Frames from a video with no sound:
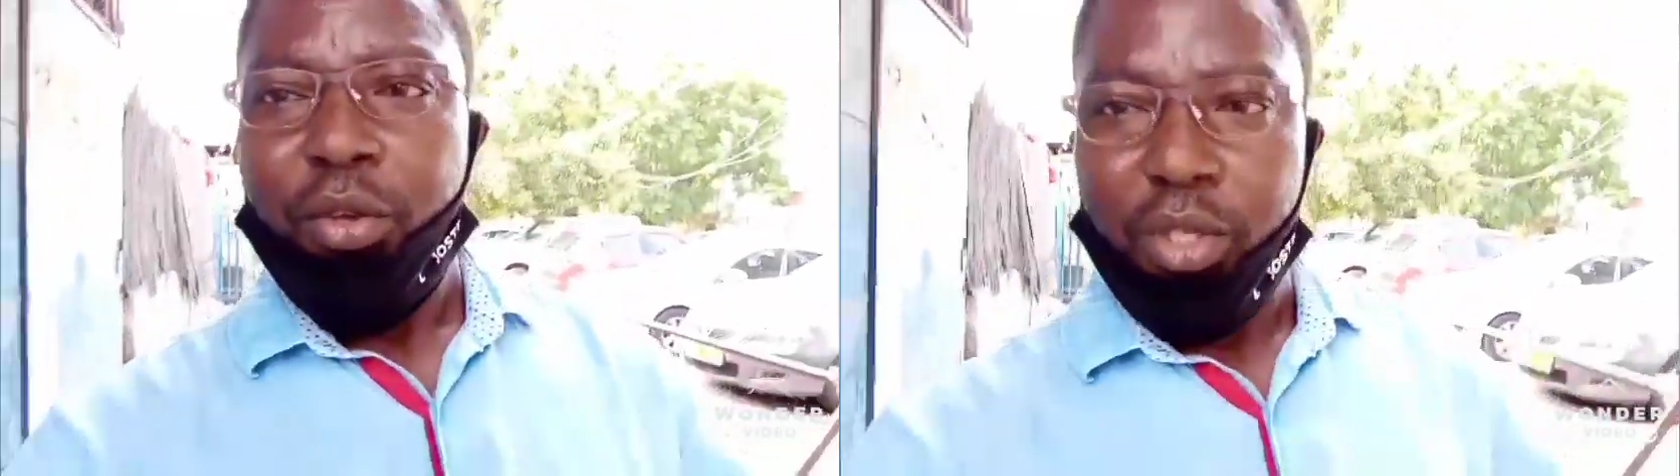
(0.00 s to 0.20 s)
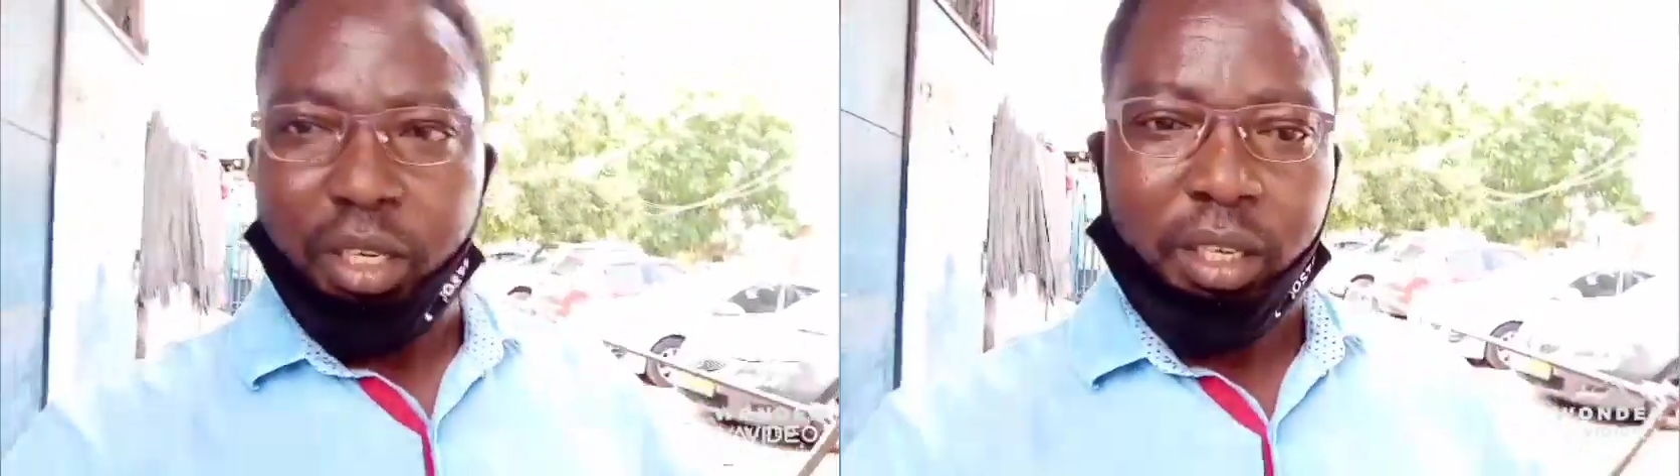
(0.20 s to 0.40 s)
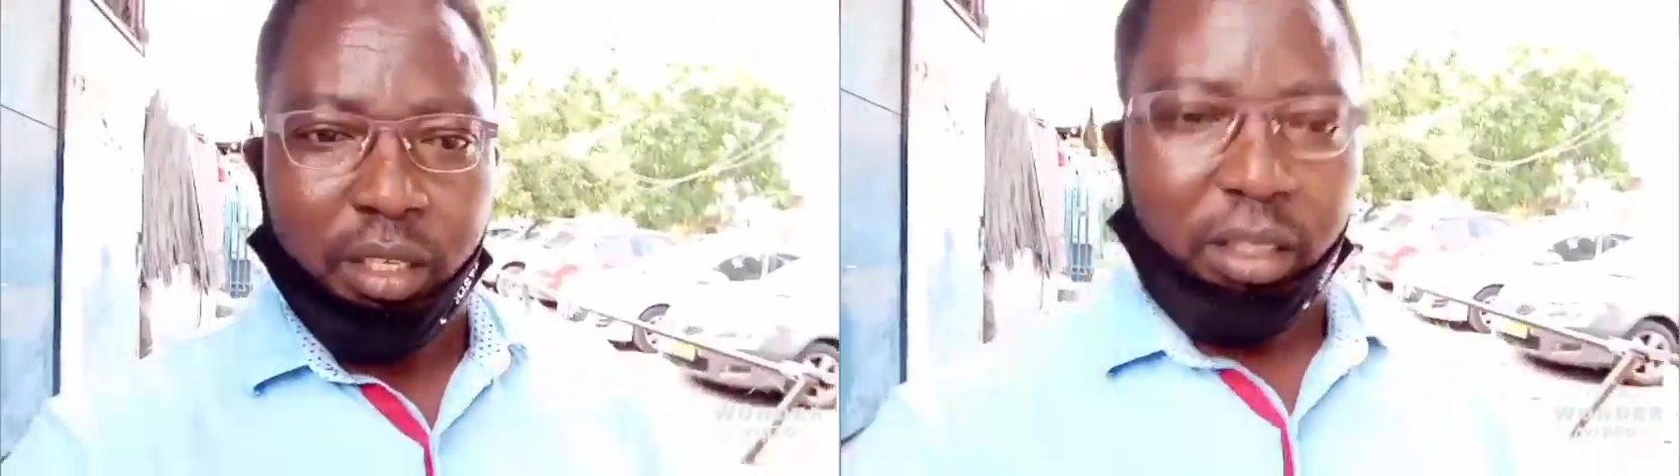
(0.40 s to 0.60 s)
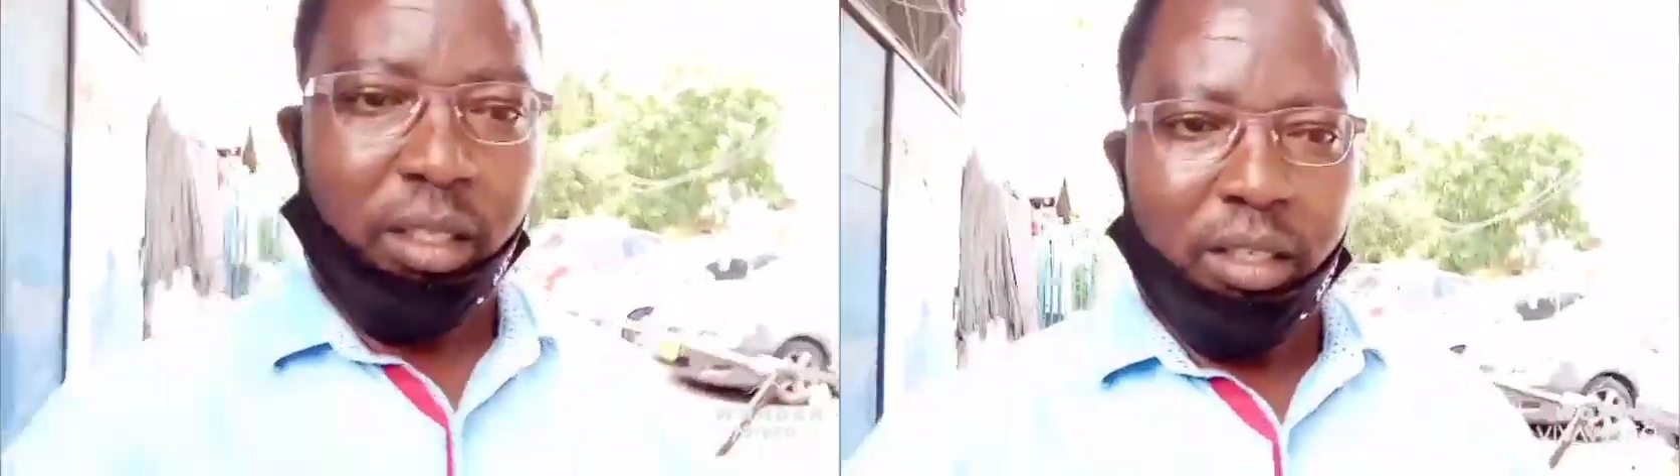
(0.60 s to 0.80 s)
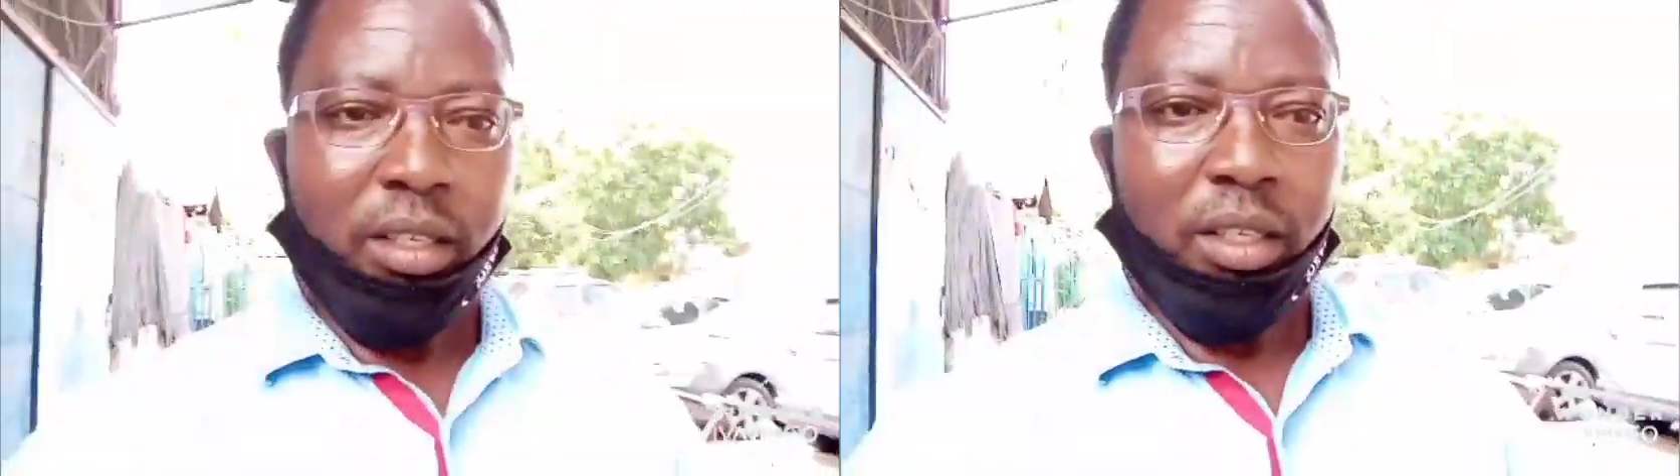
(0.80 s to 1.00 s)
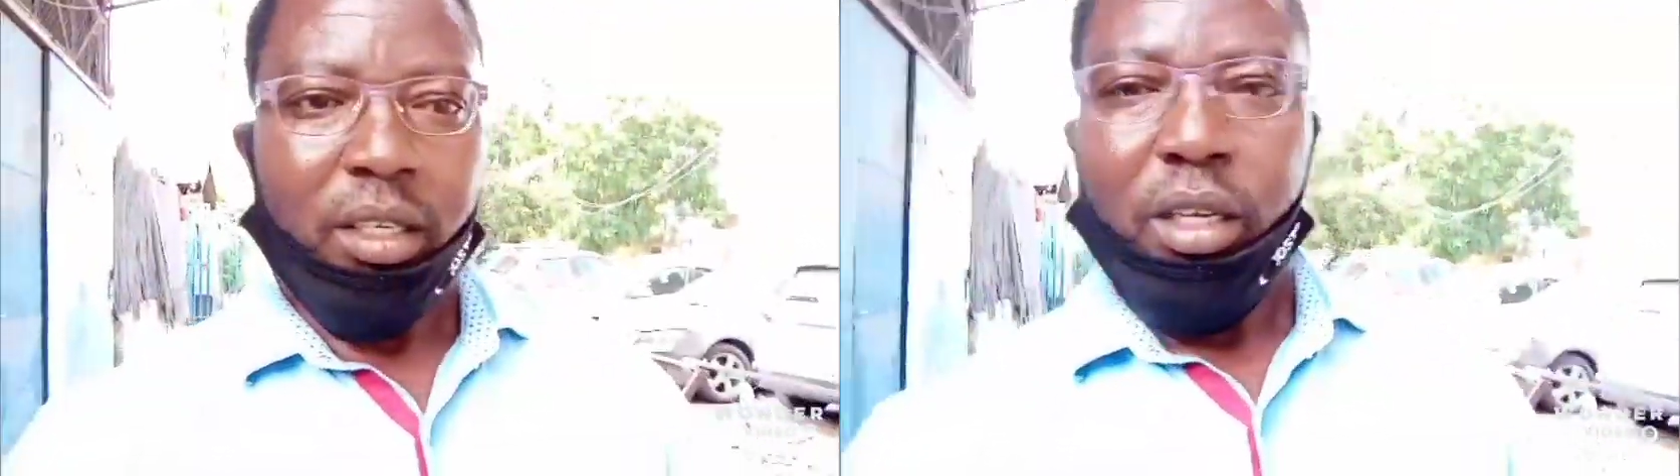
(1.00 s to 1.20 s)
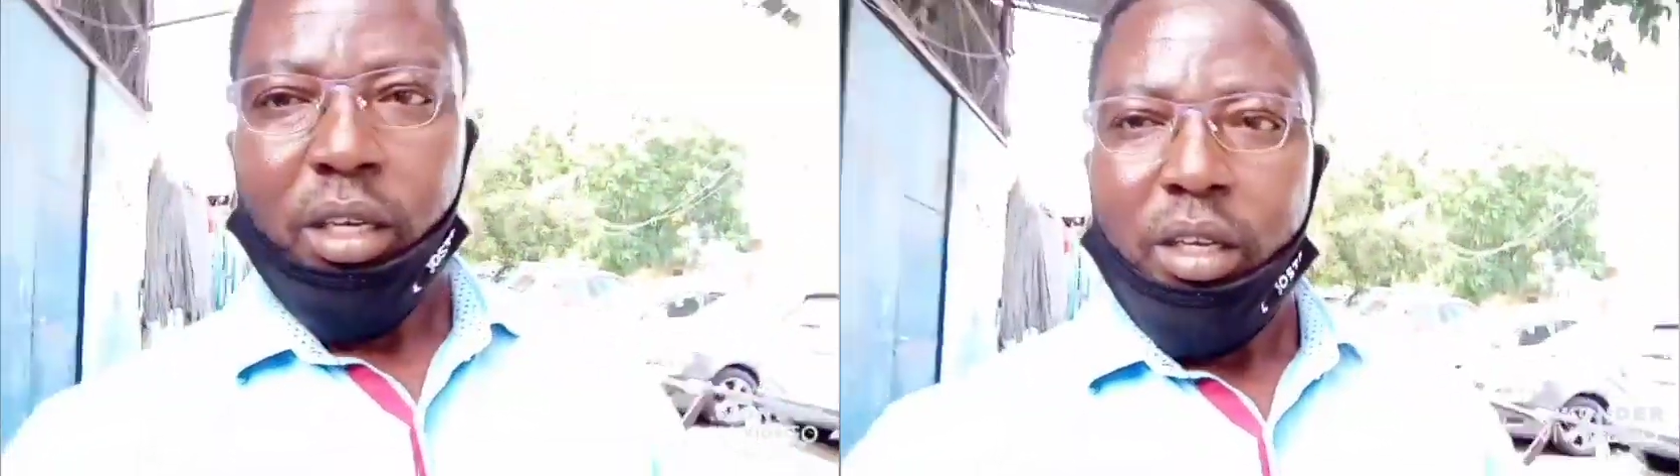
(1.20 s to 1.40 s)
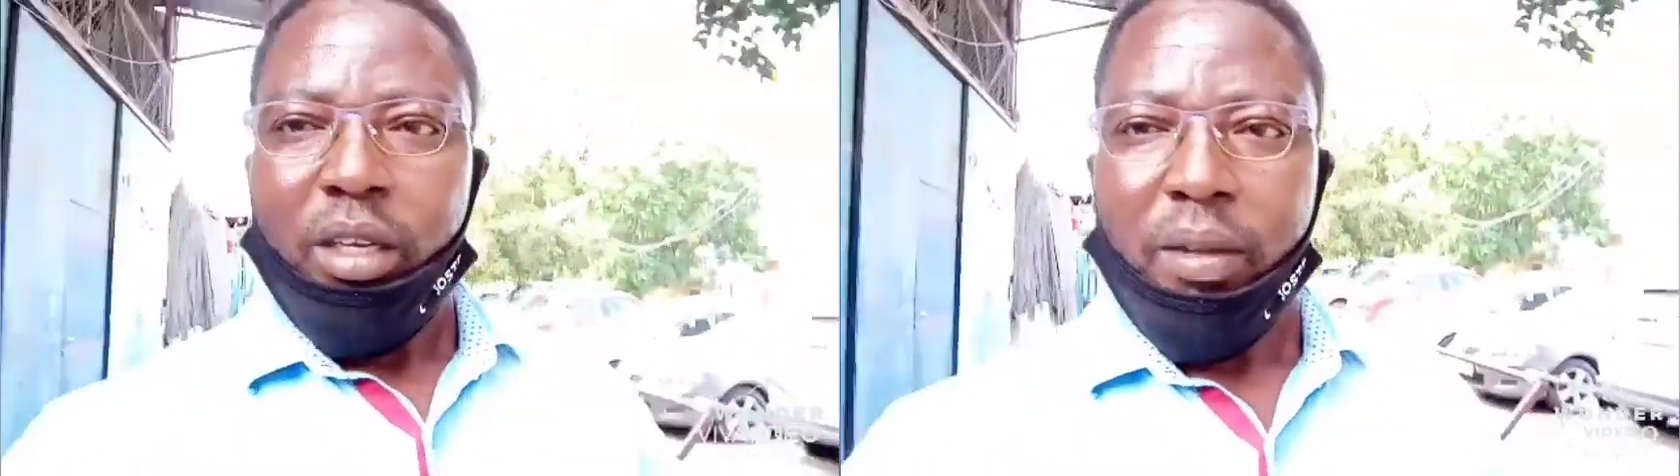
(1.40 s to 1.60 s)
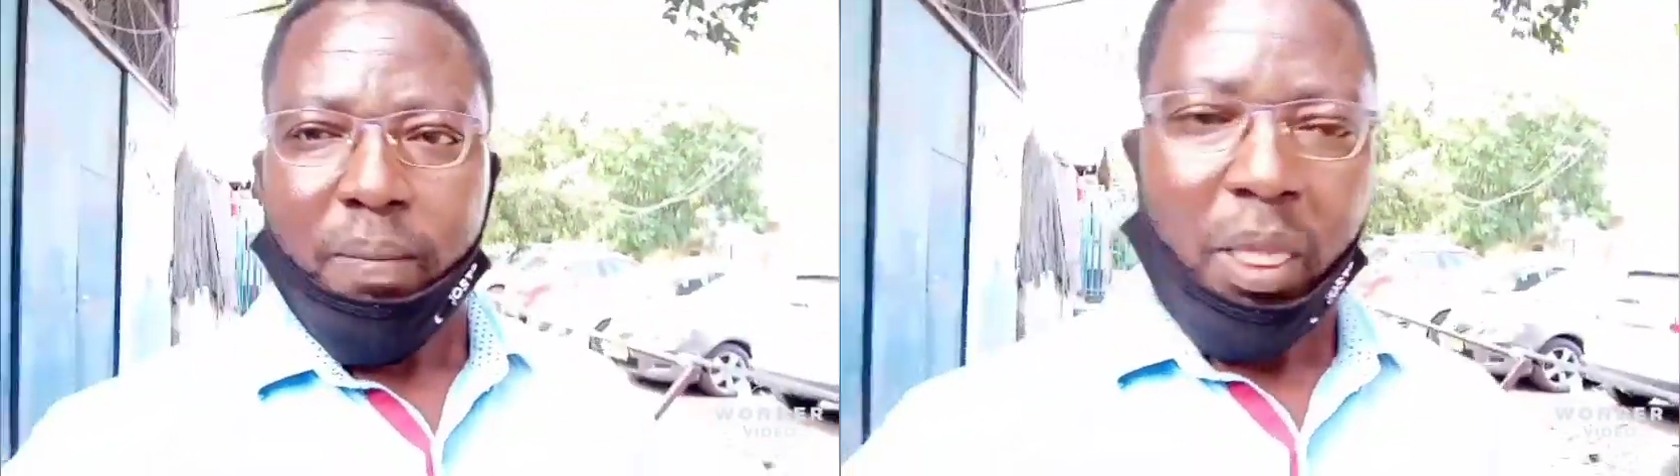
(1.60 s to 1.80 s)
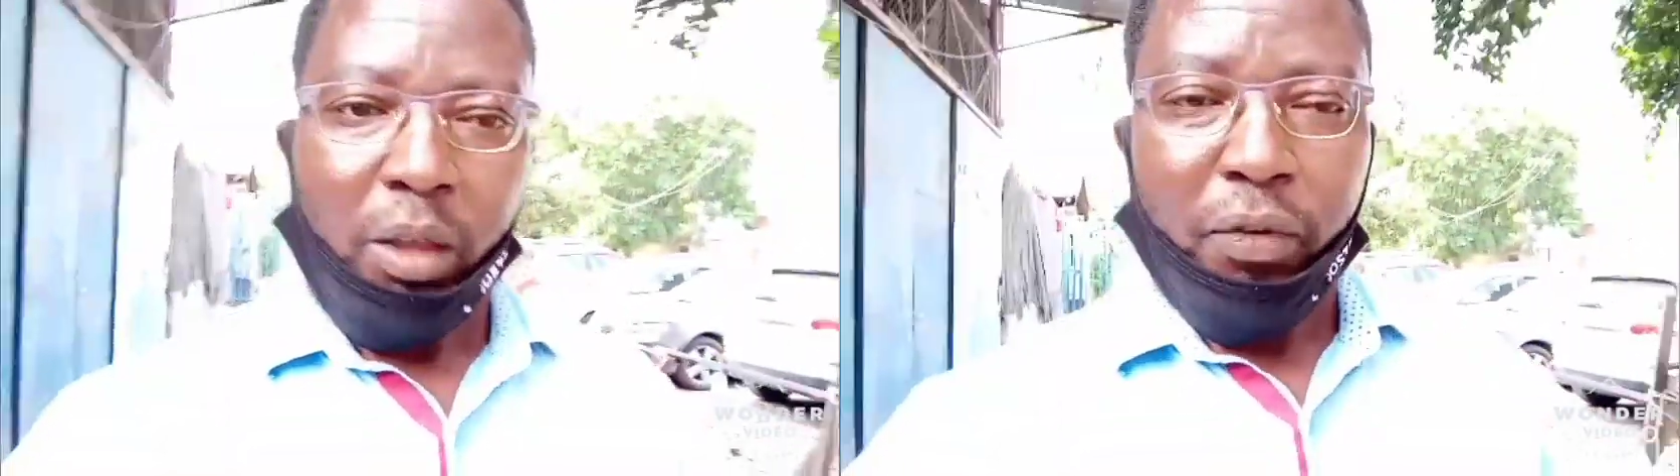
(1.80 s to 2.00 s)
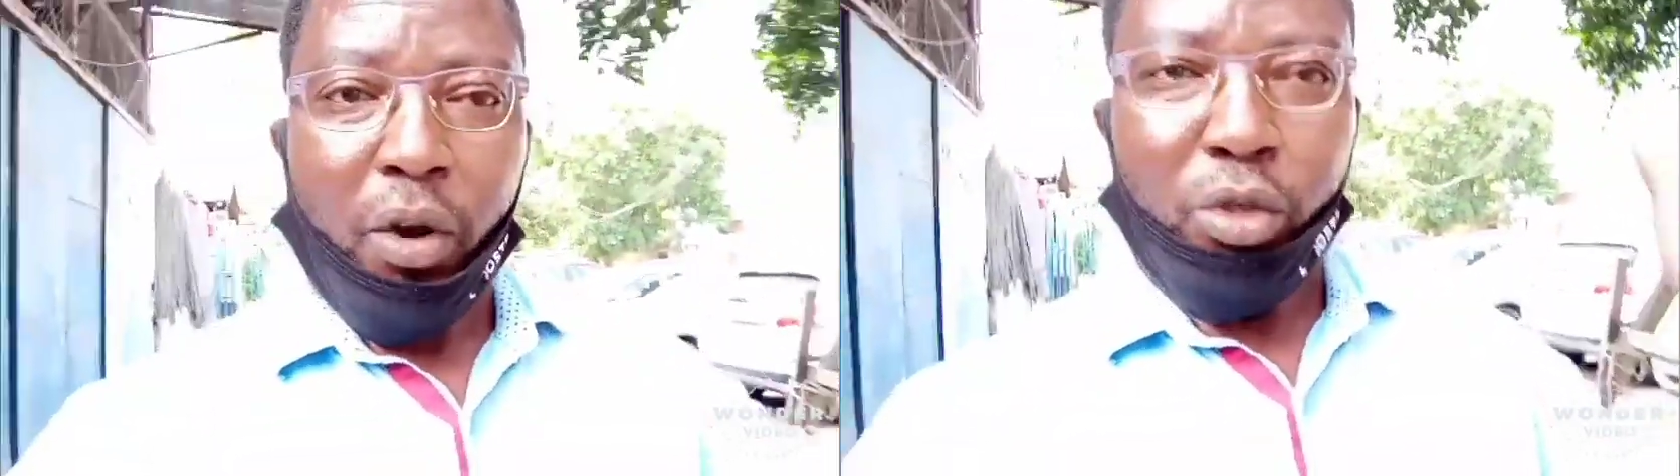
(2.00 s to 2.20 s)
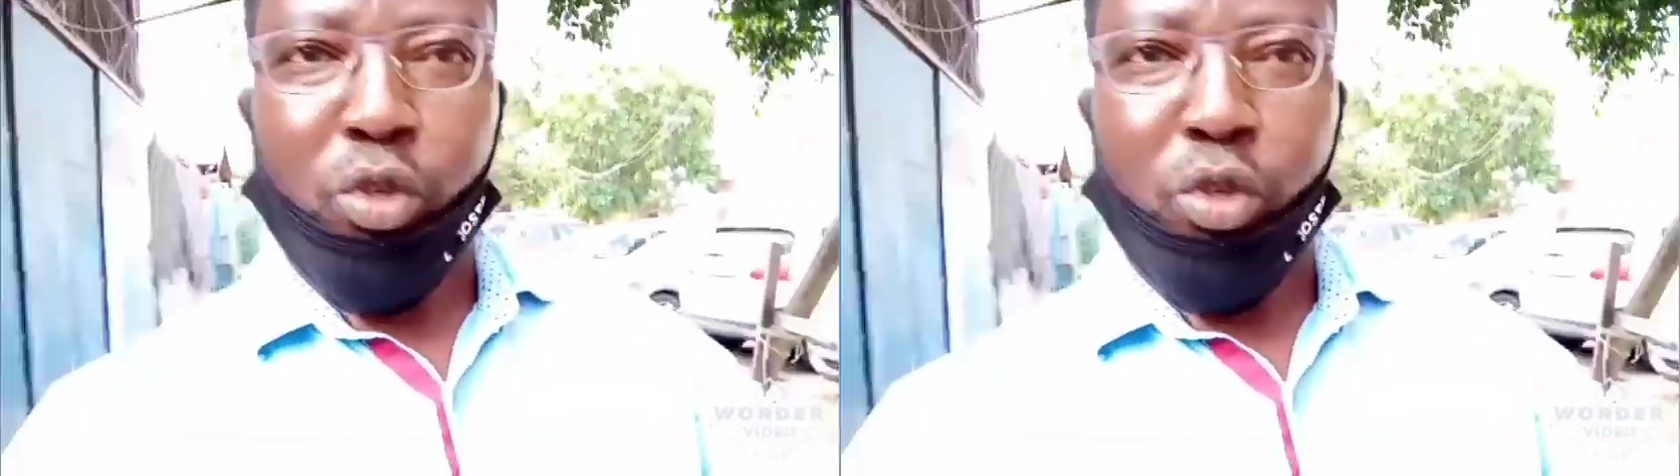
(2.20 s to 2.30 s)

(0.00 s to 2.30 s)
You see, for